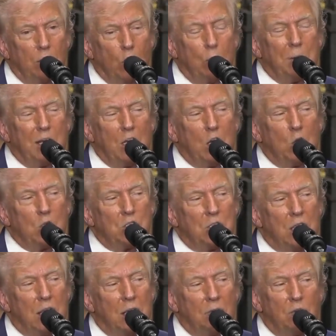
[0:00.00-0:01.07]
Nobody knows
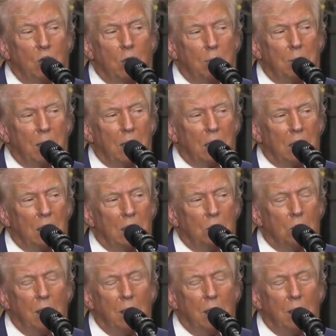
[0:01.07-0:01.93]
that, very badly.